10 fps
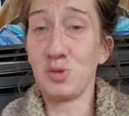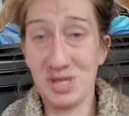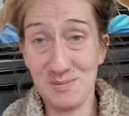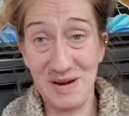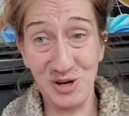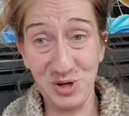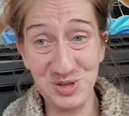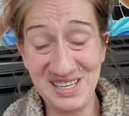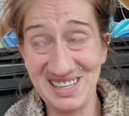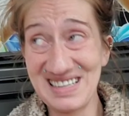with my own
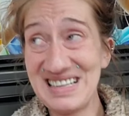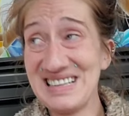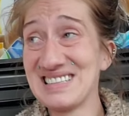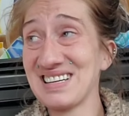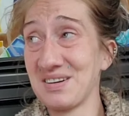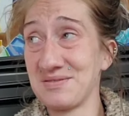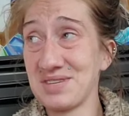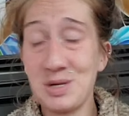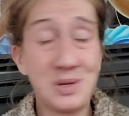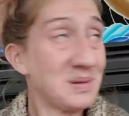degrees of
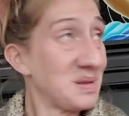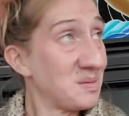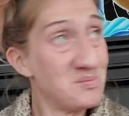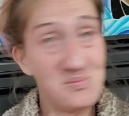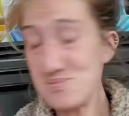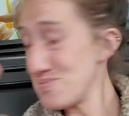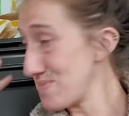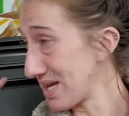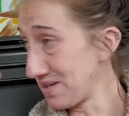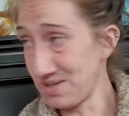
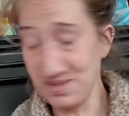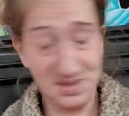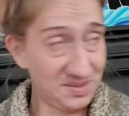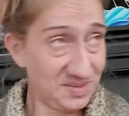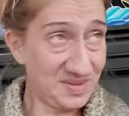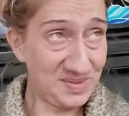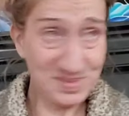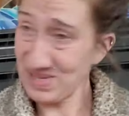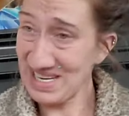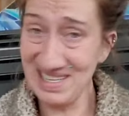mental
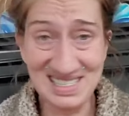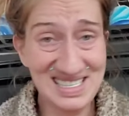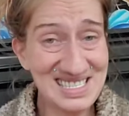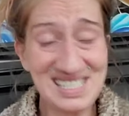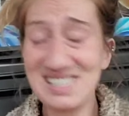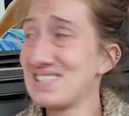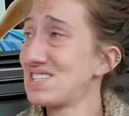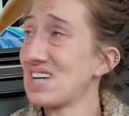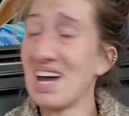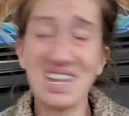illnesses,
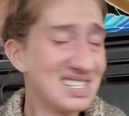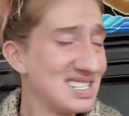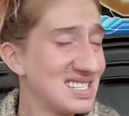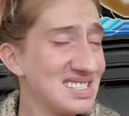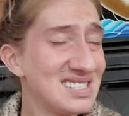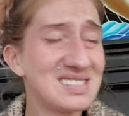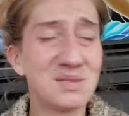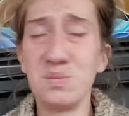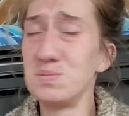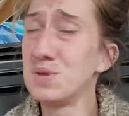challenges,
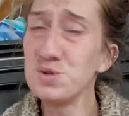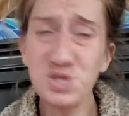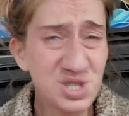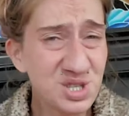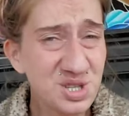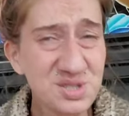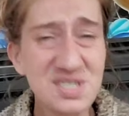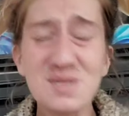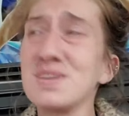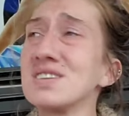emotional,
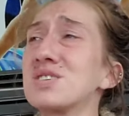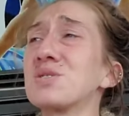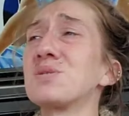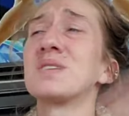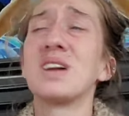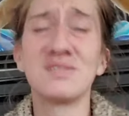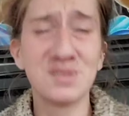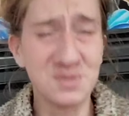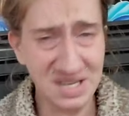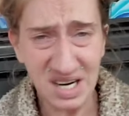spiritual, whatever
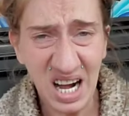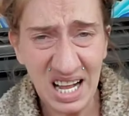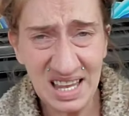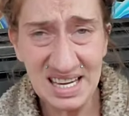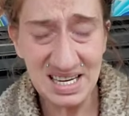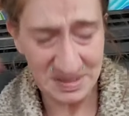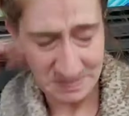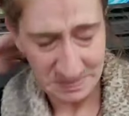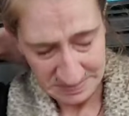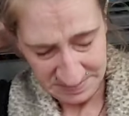you want to call it.
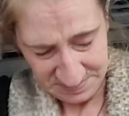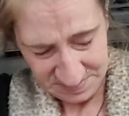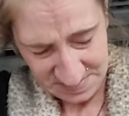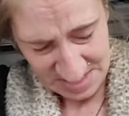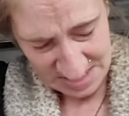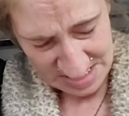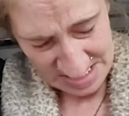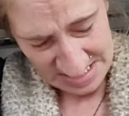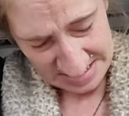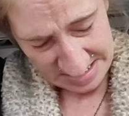
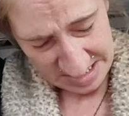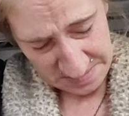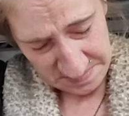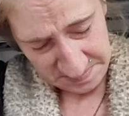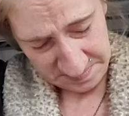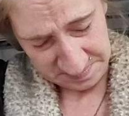And